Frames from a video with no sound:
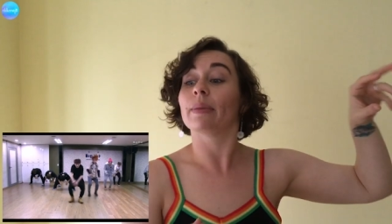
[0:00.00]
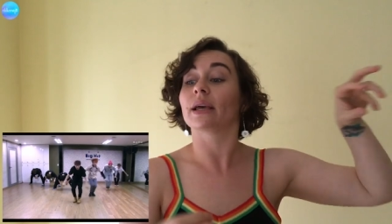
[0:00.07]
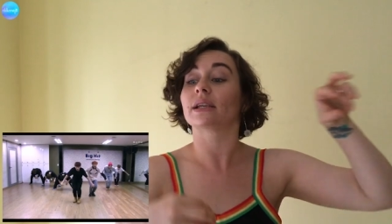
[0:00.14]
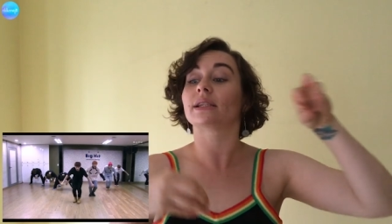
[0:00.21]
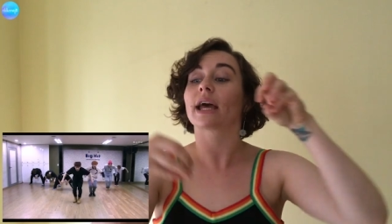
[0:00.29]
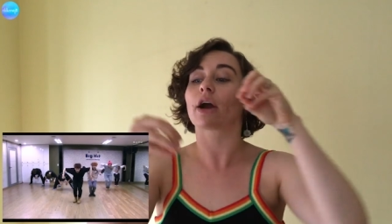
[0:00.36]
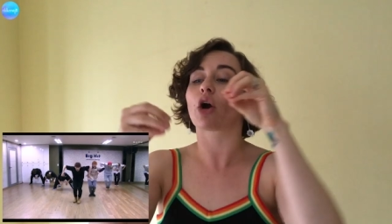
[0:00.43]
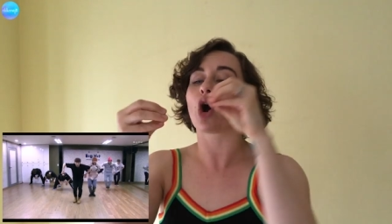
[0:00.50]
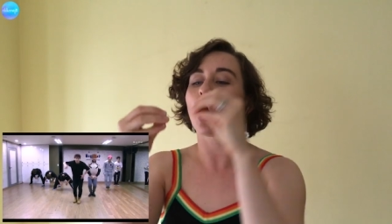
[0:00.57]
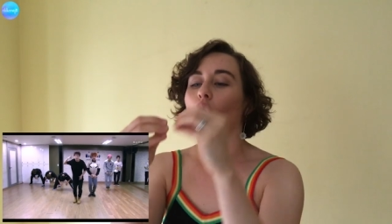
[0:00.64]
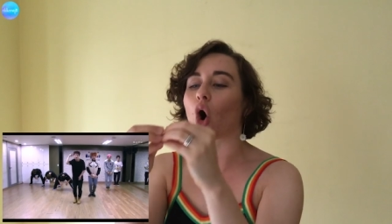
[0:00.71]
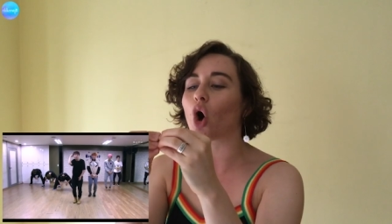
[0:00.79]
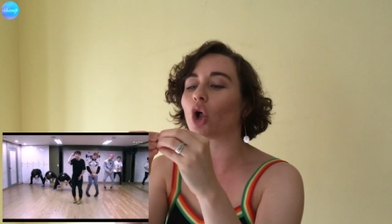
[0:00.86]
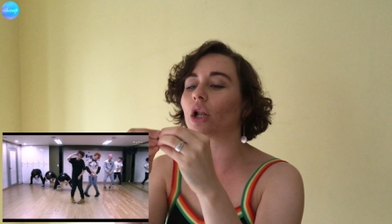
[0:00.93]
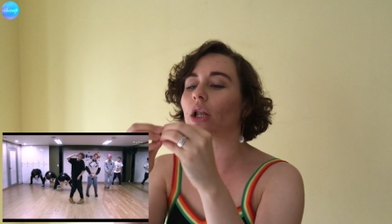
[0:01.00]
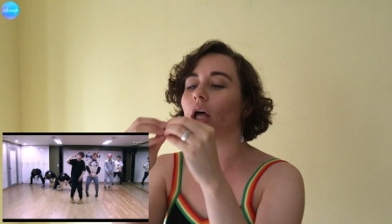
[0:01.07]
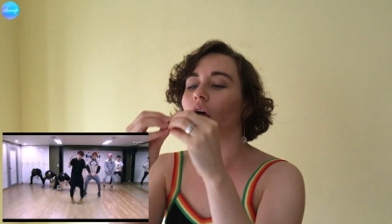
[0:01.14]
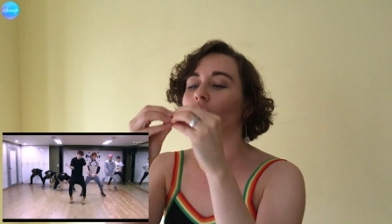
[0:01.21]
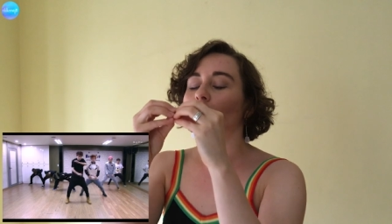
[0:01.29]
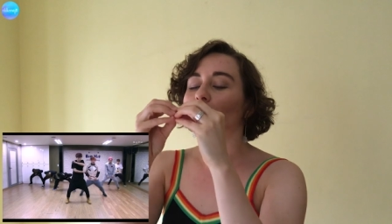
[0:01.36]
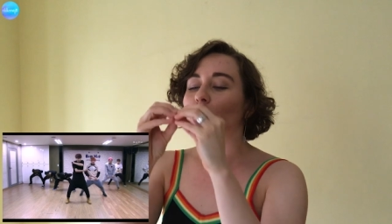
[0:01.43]
because they are
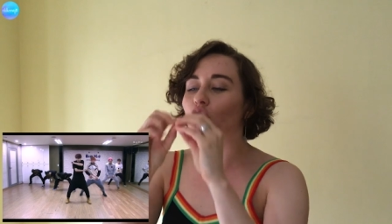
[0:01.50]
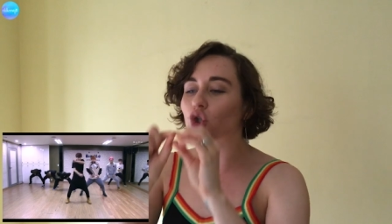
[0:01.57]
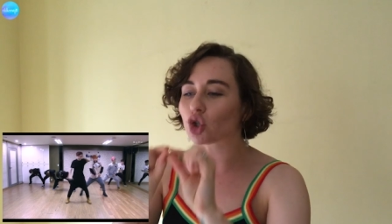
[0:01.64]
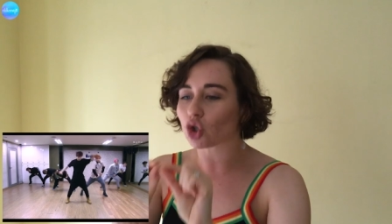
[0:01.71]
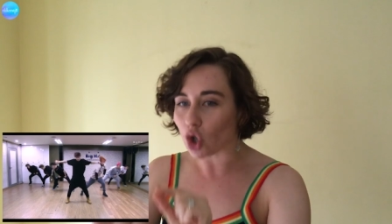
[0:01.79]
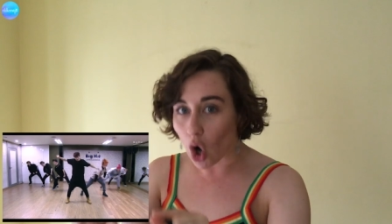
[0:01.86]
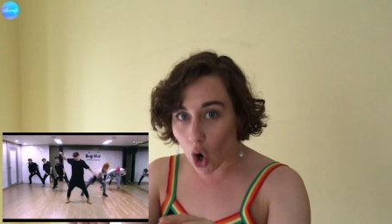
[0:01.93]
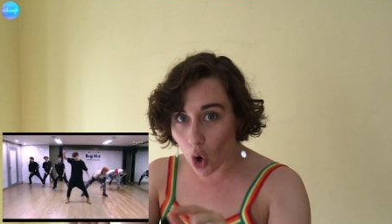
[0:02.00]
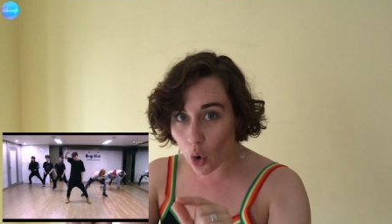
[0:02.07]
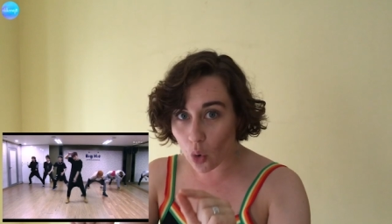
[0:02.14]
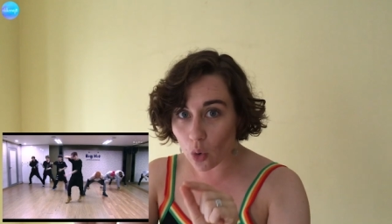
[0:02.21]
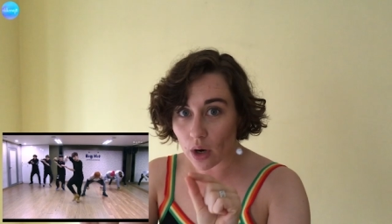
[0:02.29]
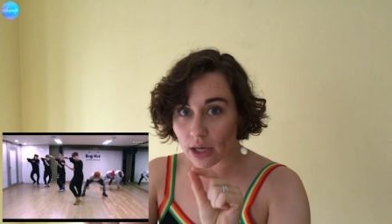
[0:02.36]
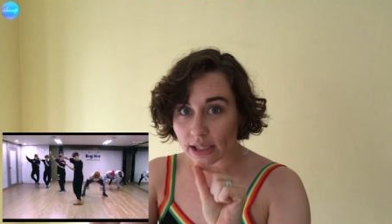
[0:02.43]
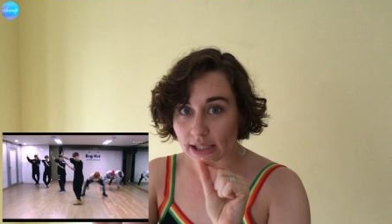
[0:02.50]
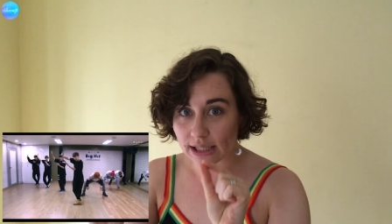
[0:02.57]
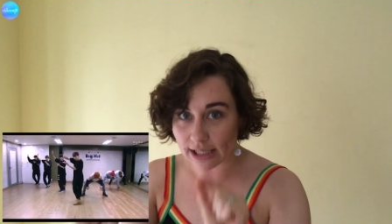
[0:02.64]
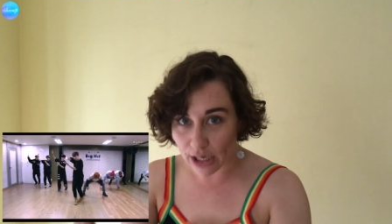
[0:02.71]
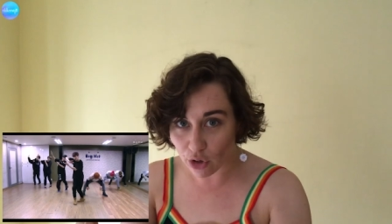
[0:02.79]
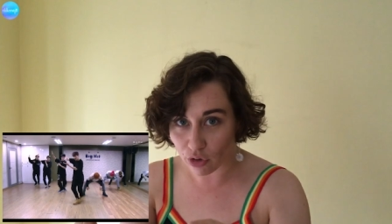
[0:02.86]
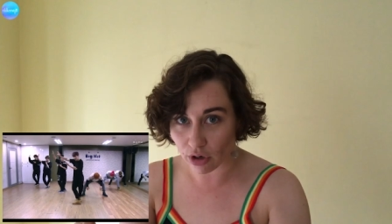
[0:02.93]
all so
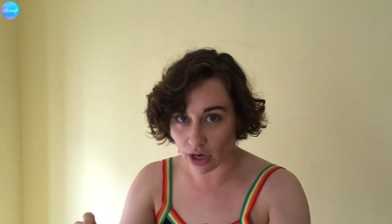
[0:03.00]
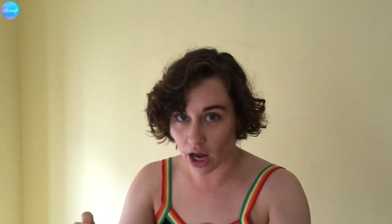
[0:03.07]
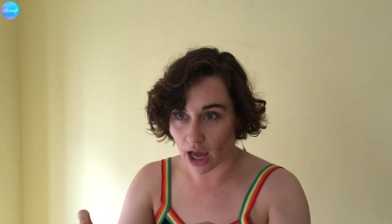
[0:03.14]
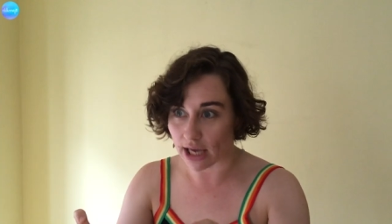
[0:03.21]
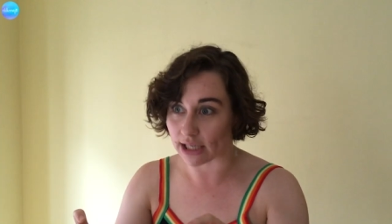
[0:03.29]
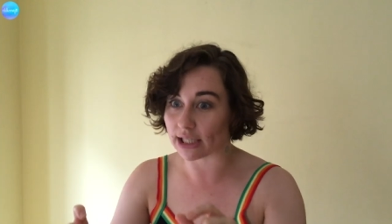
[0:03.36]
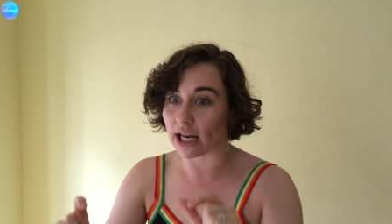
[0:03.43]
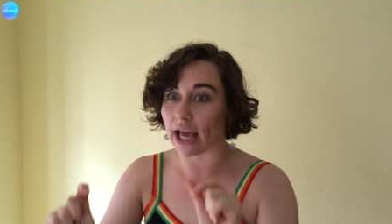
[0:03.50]
synchronized.